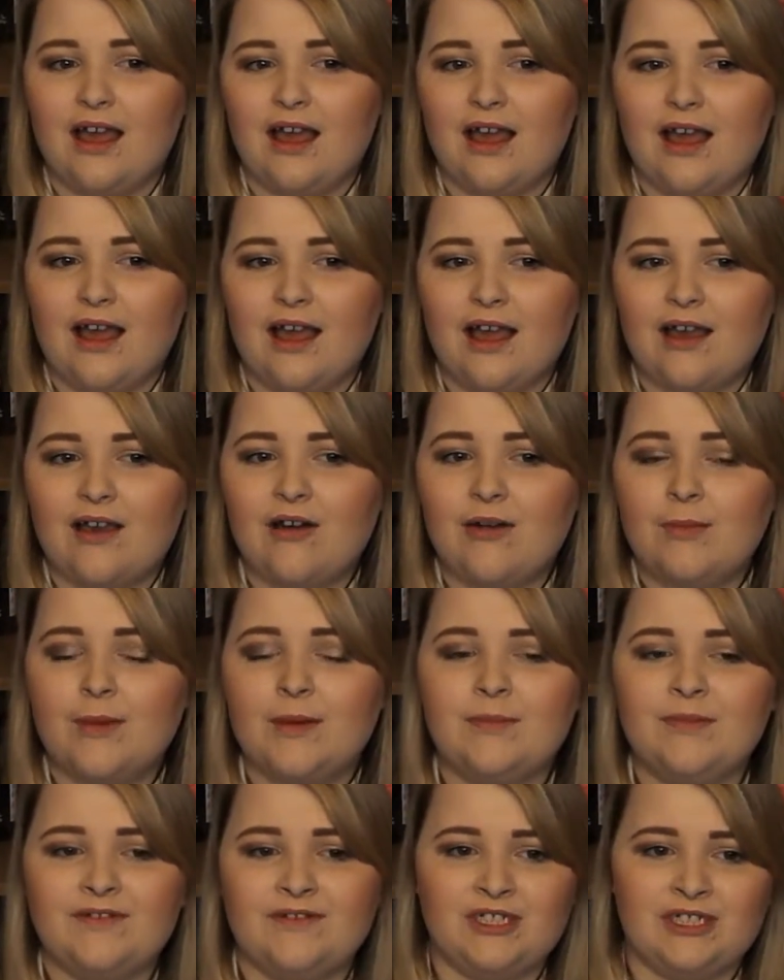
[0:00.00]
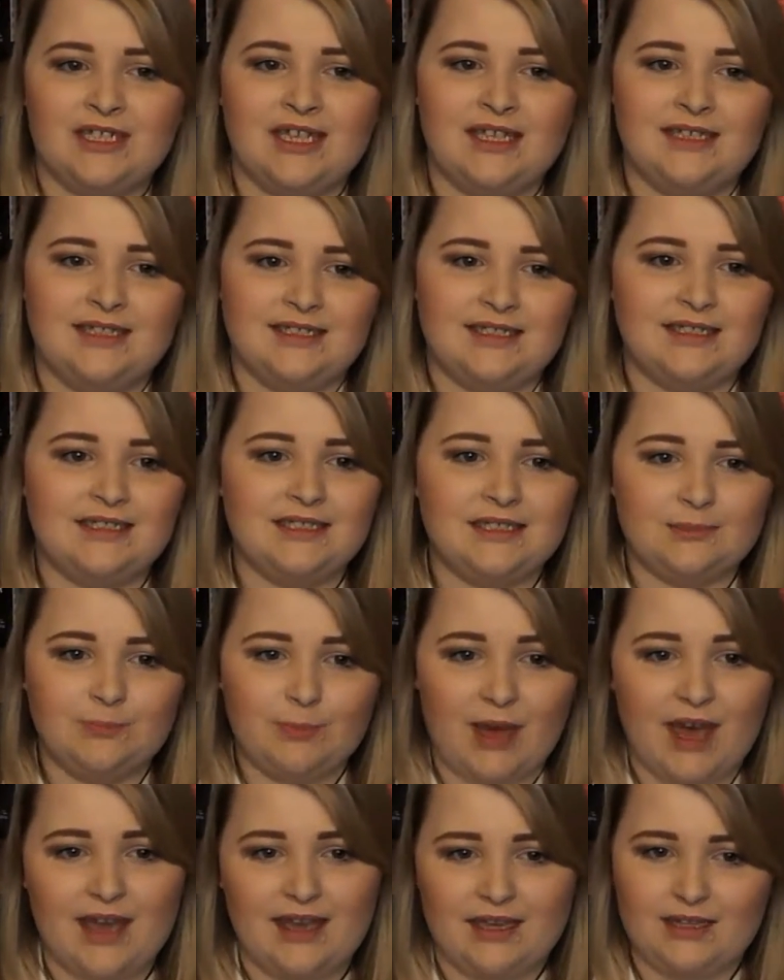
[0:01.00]
can't remember if she said it's
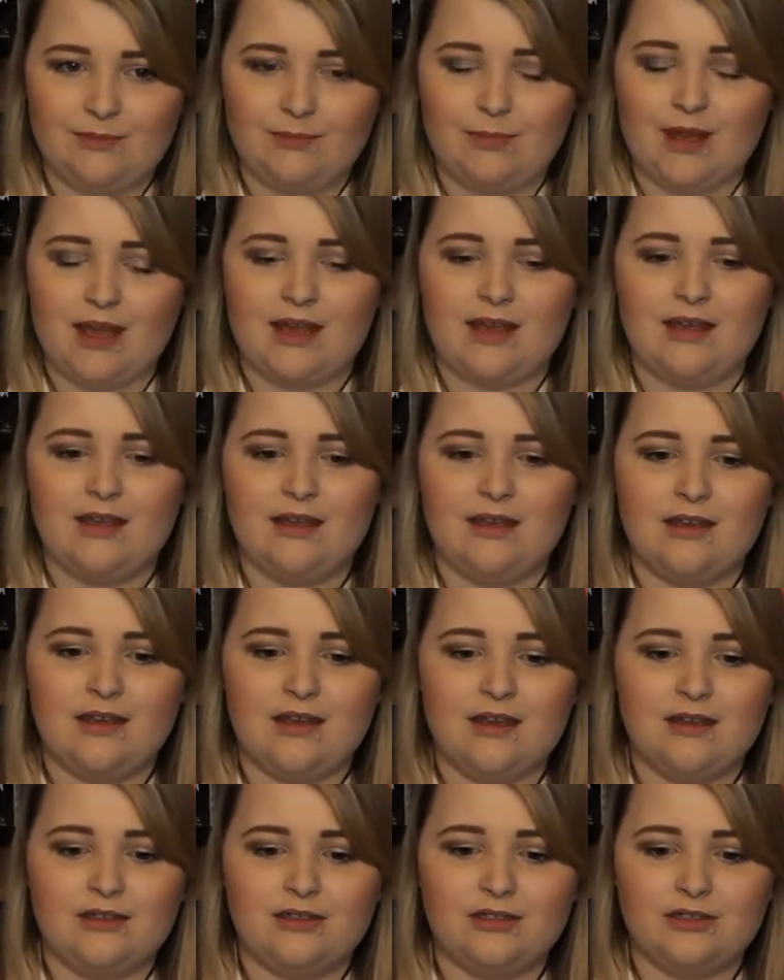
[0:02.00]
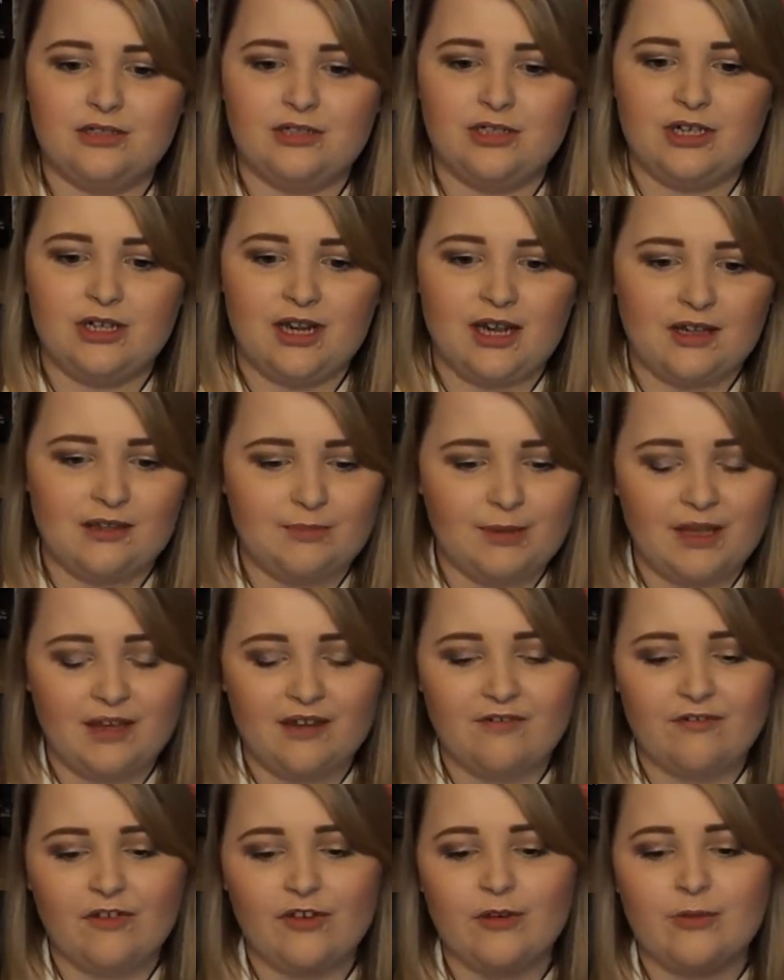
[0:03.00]
inspired by Chanel
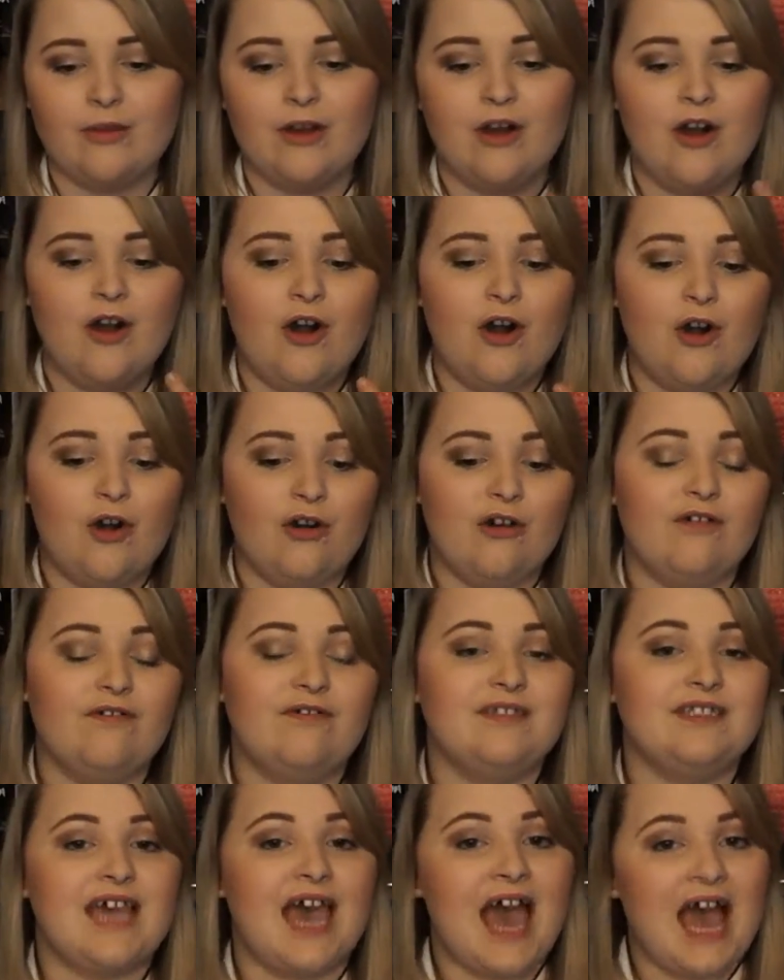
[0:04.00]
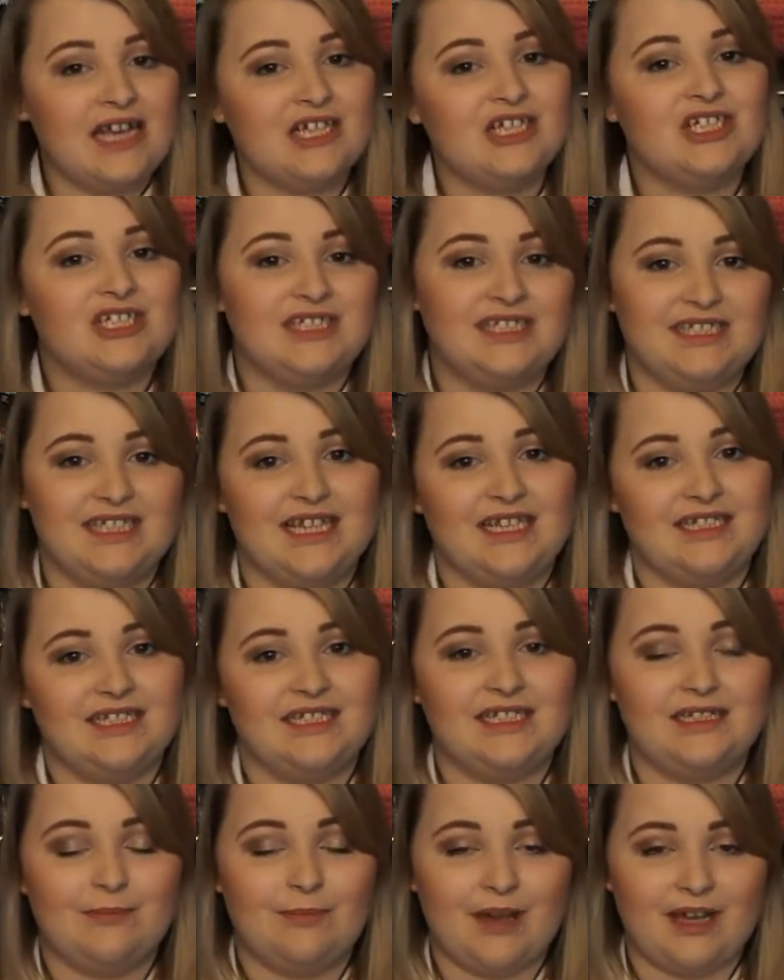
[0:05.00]
perfume or if it's actually scented
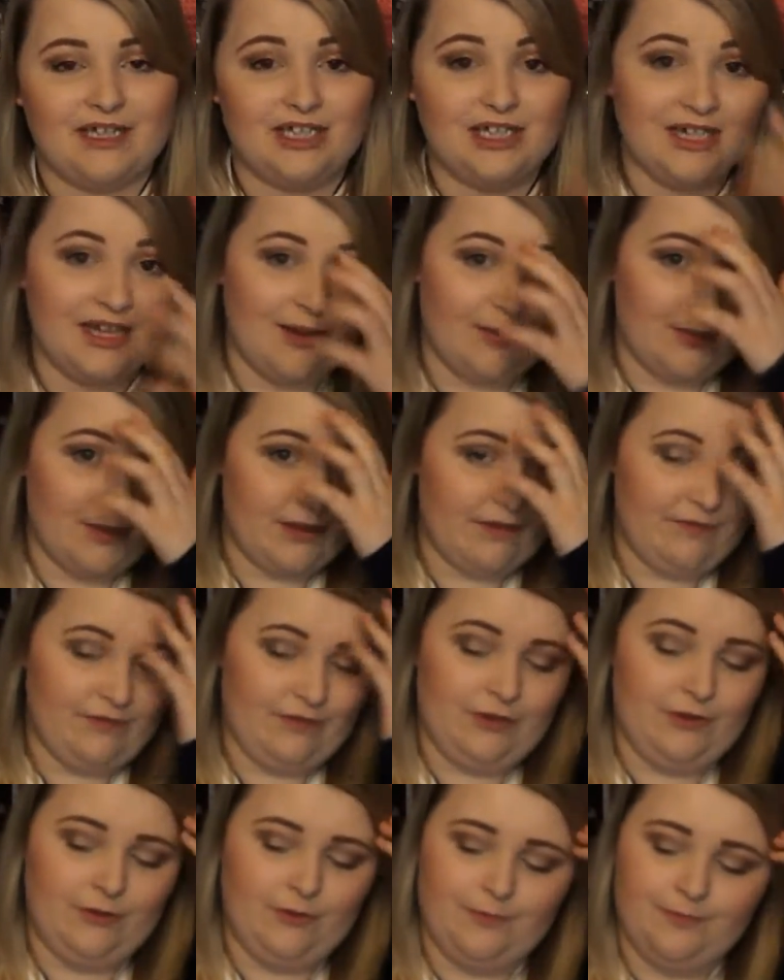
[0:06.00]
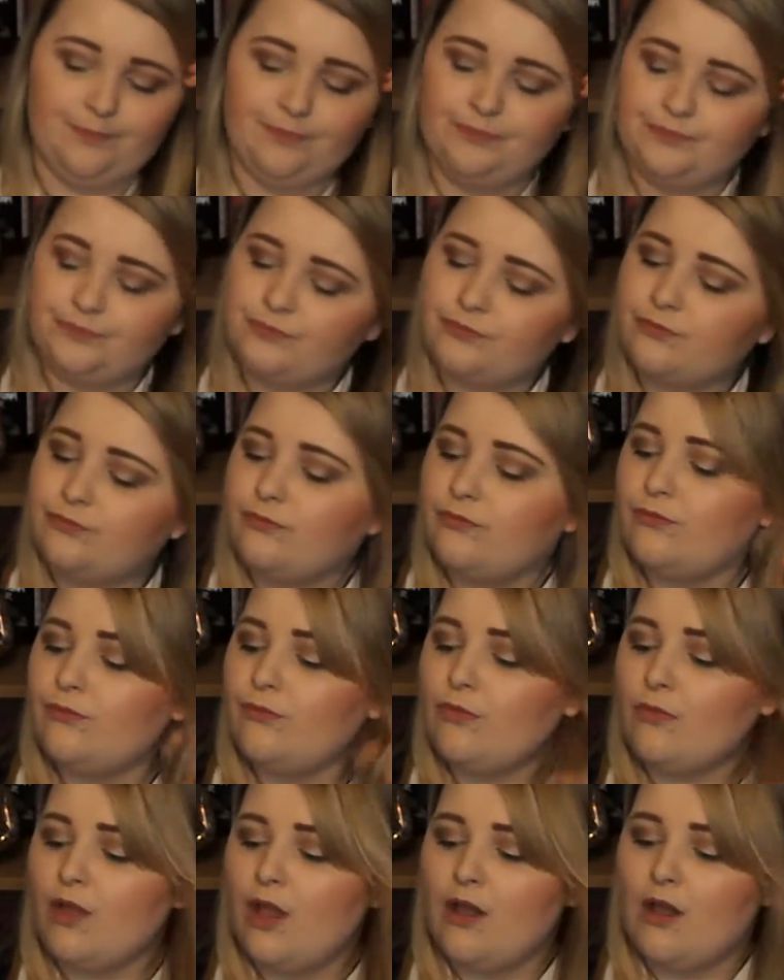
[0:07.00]
by Chanel perfume.
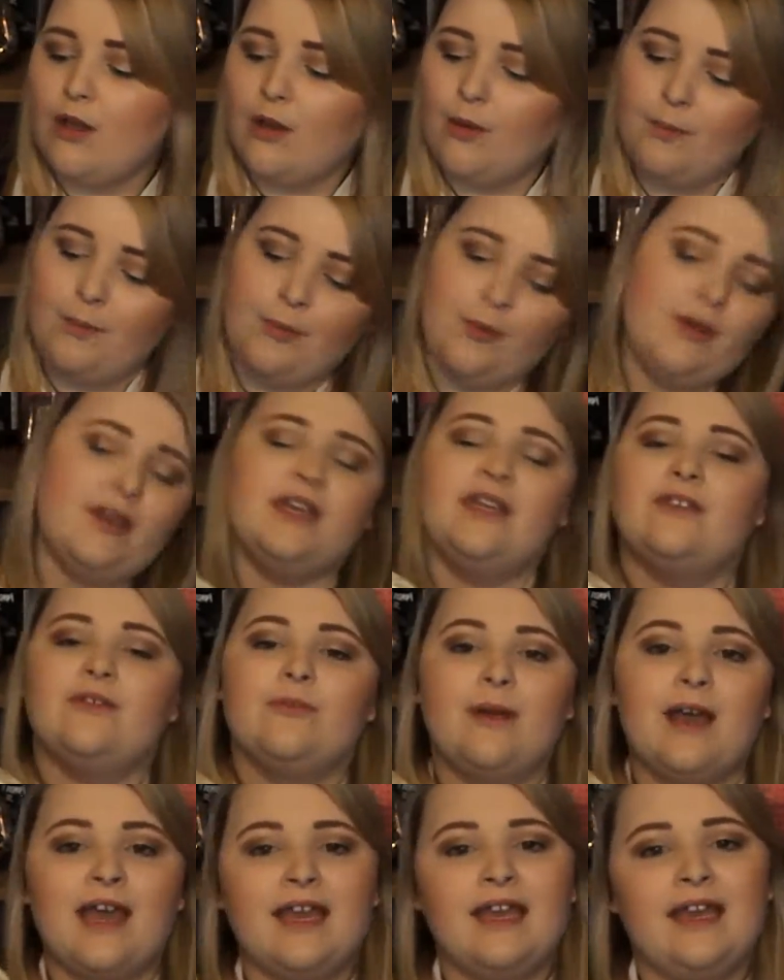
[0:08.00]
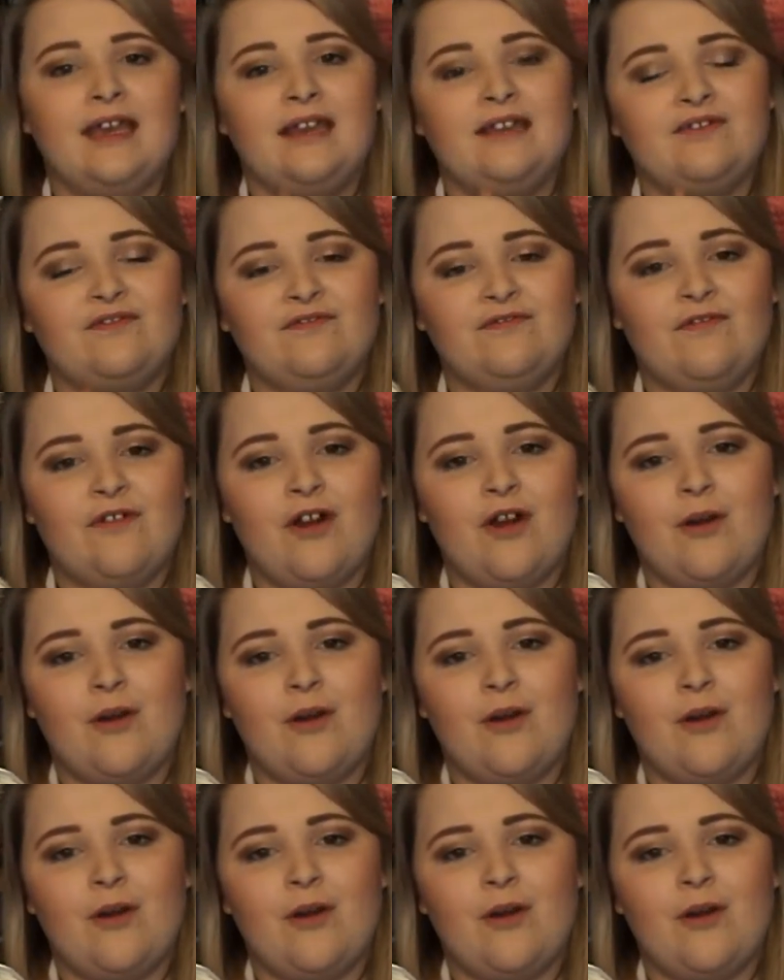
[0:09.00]
But either way, it's from